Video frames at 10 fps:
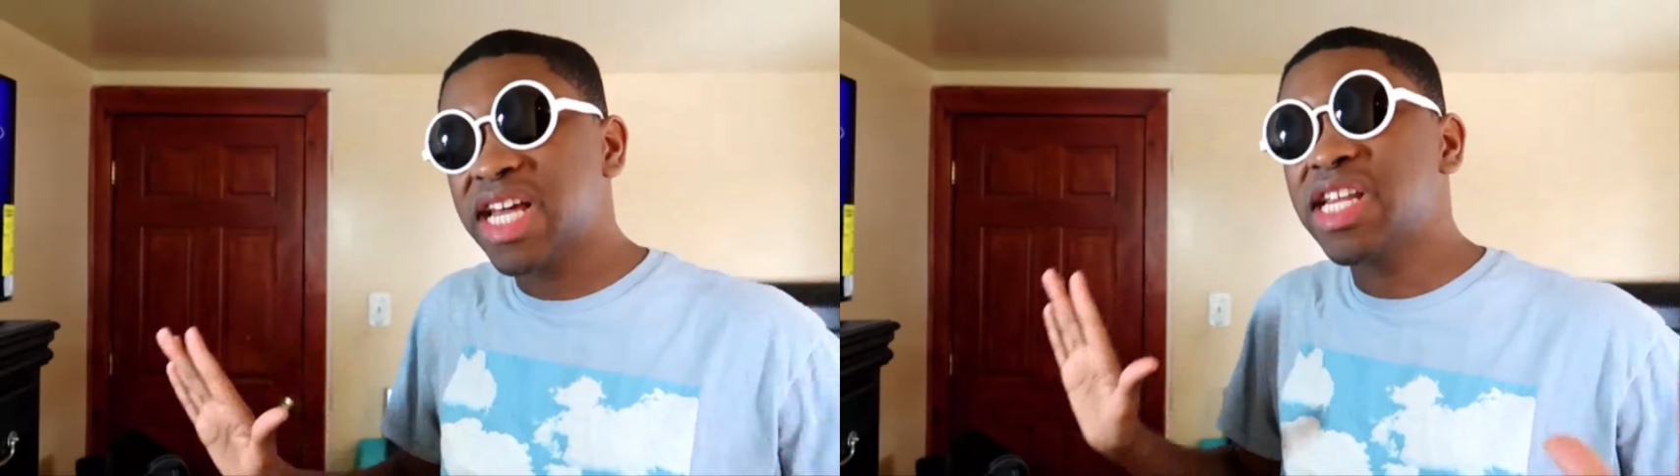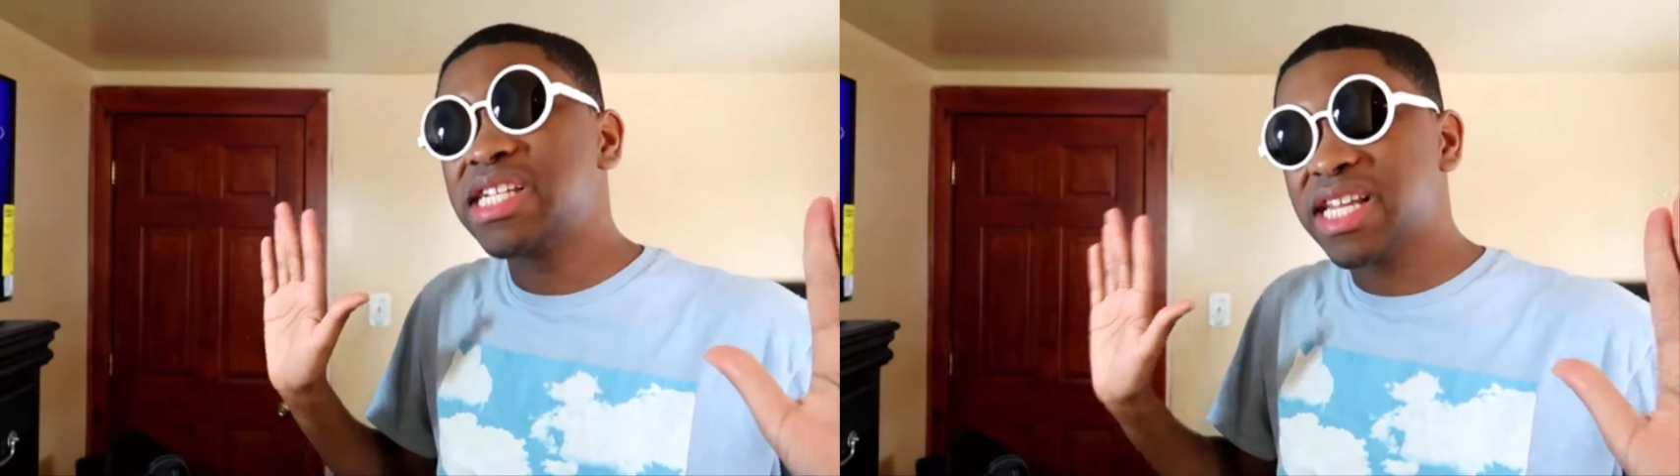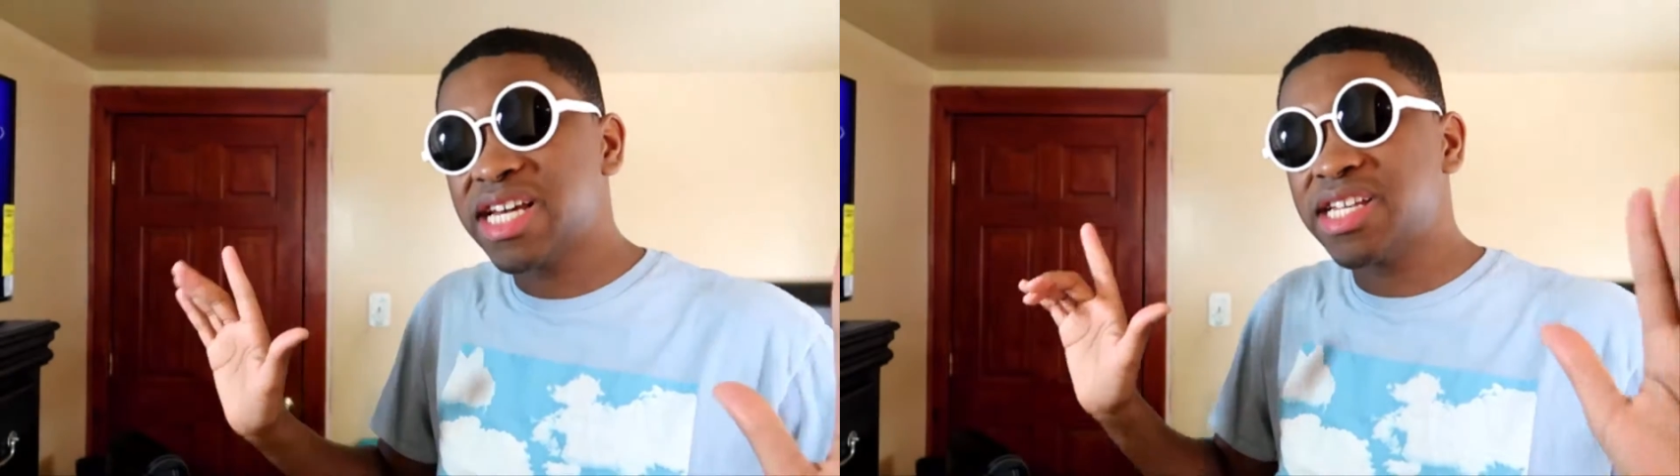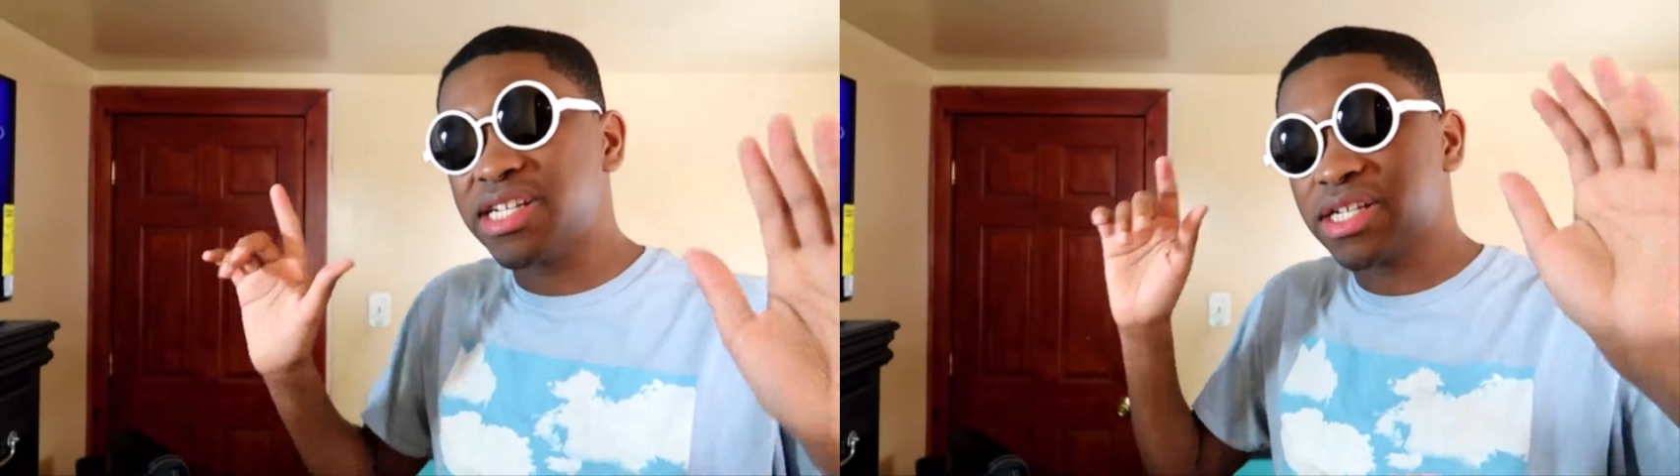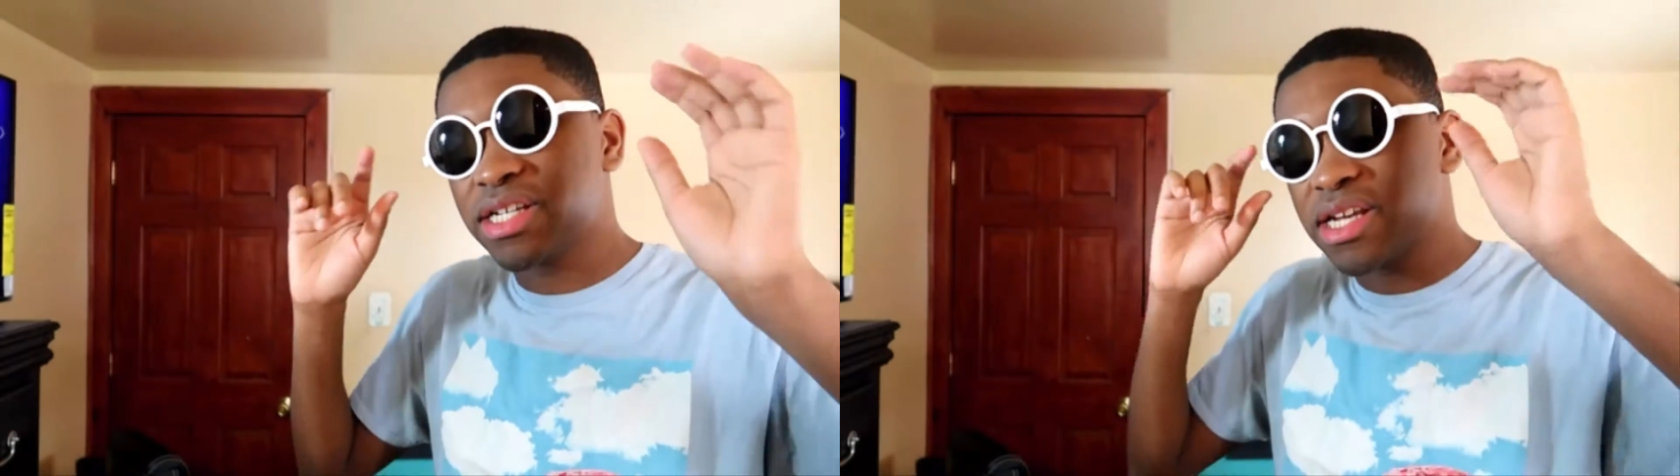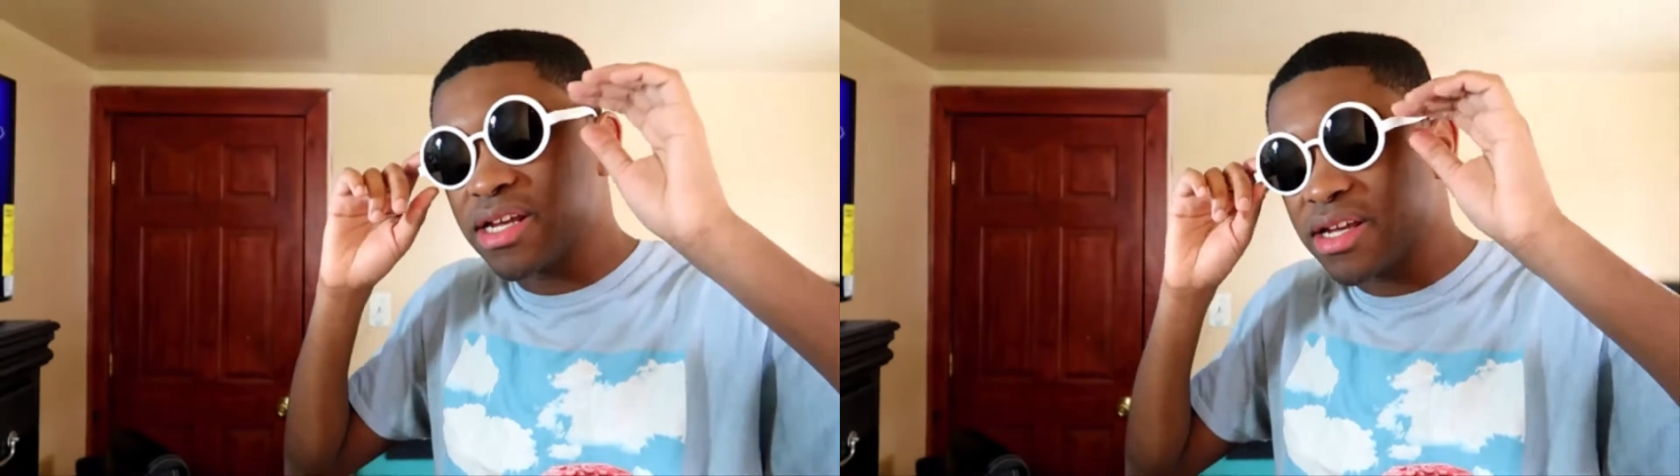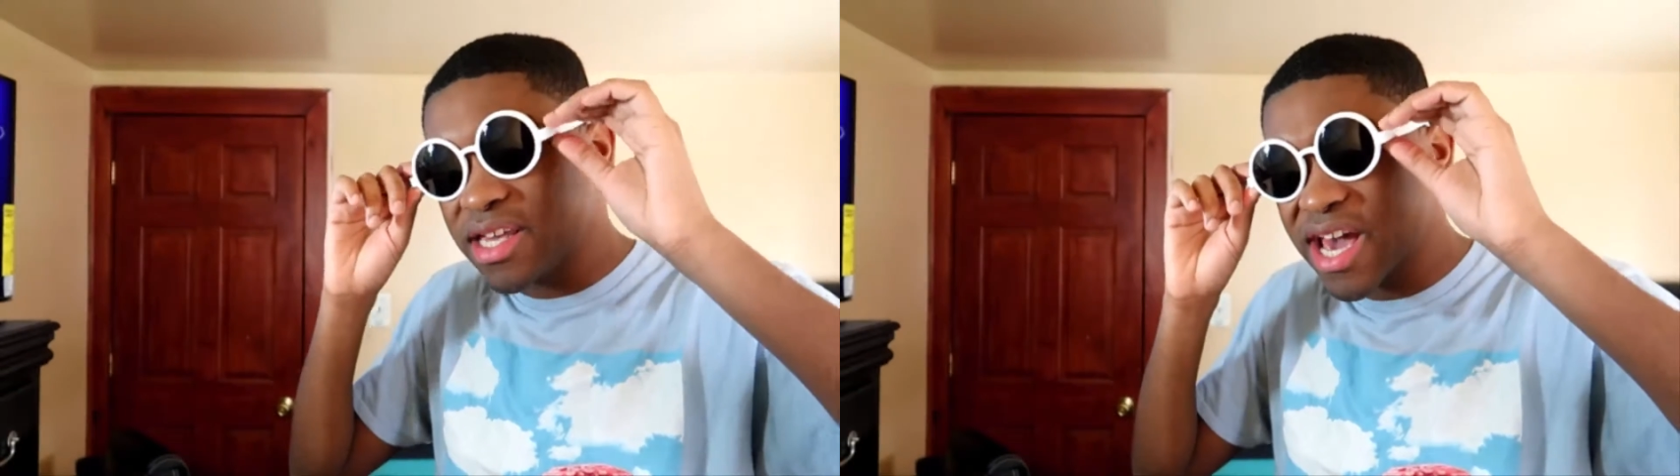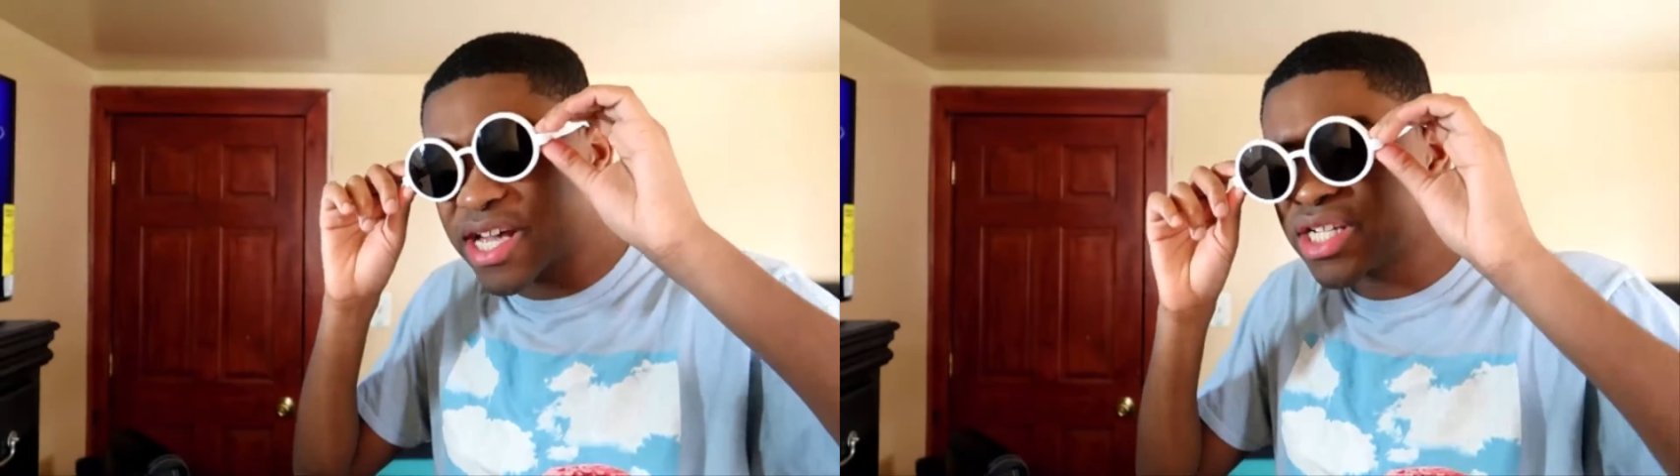ladies, ladies.
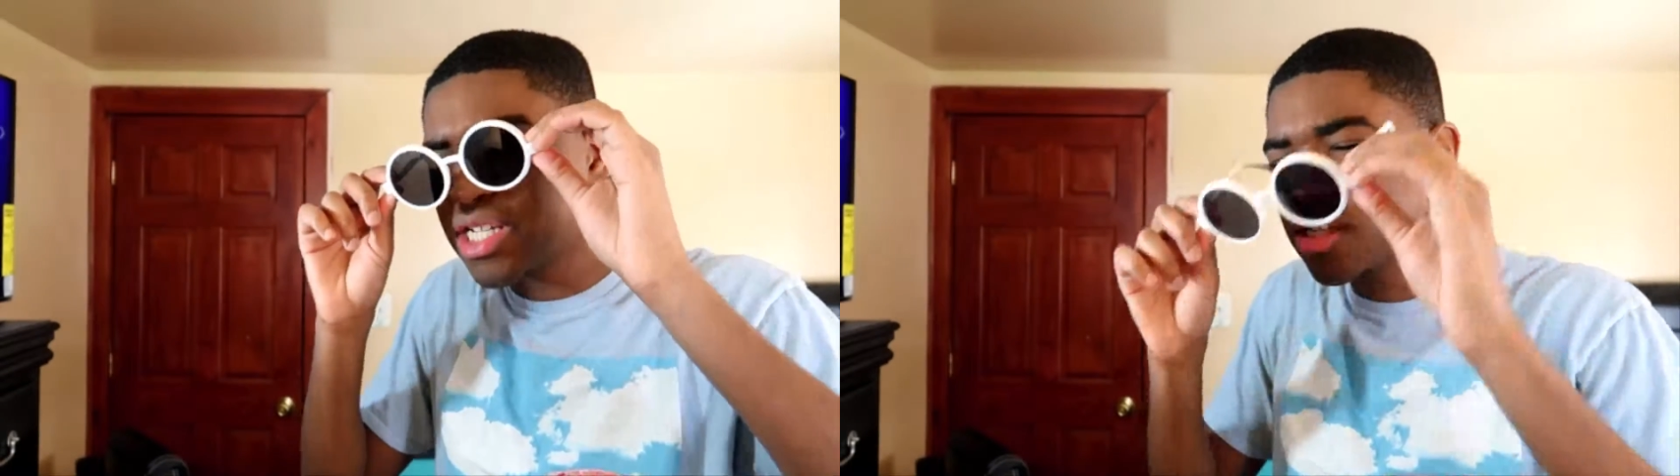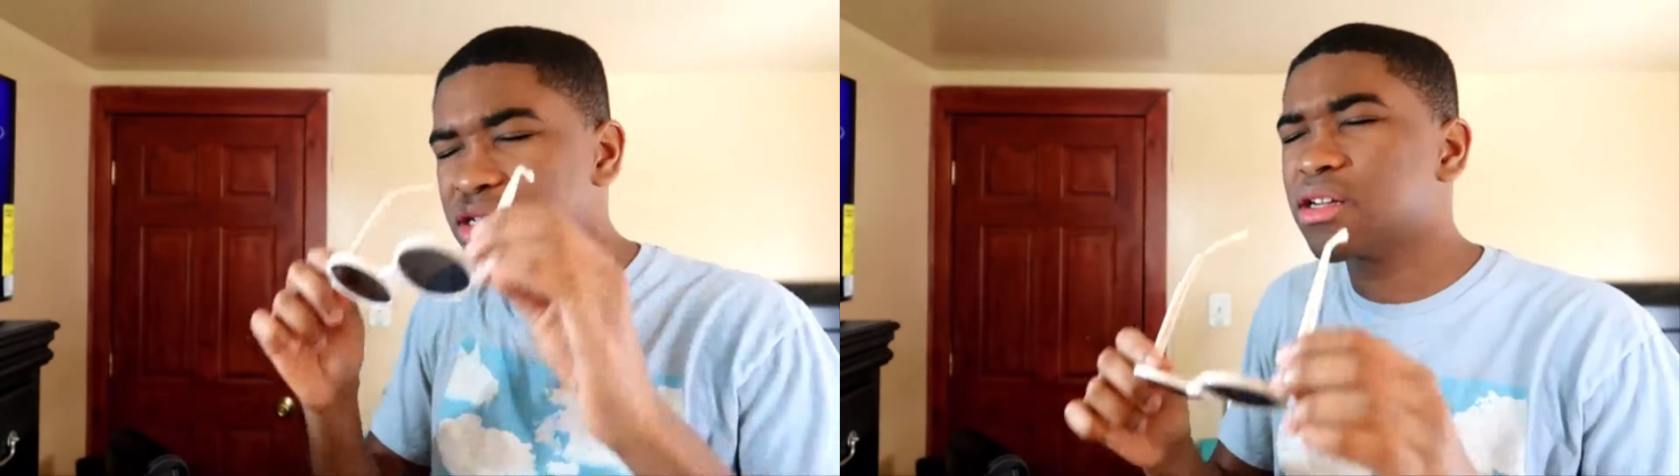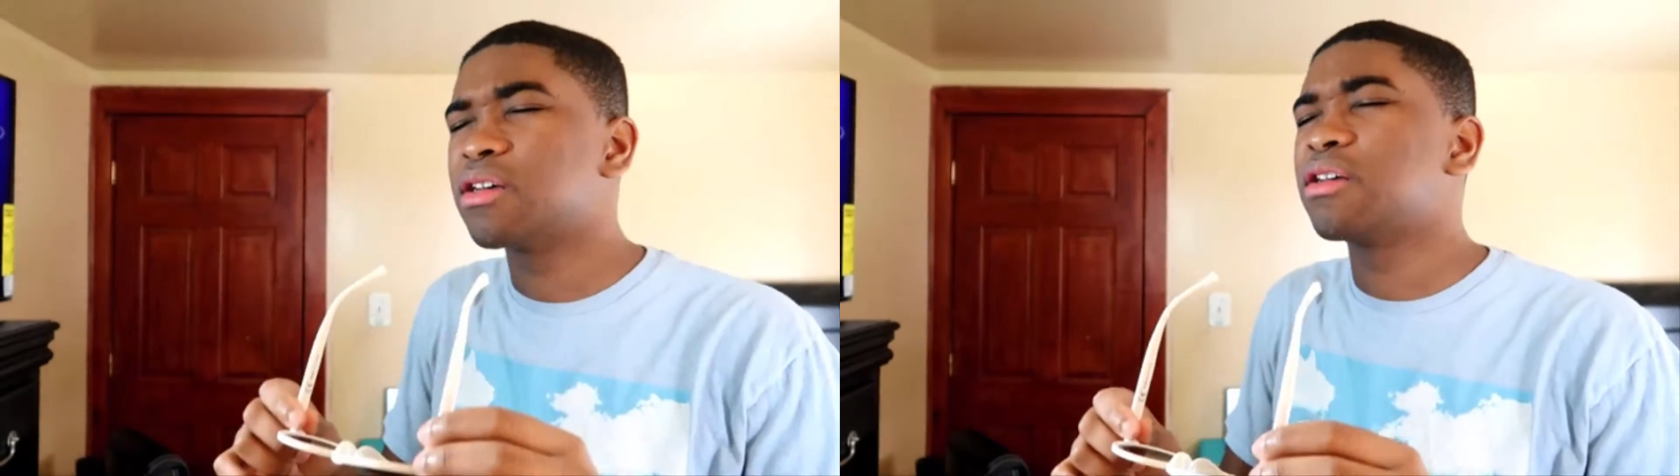Yes.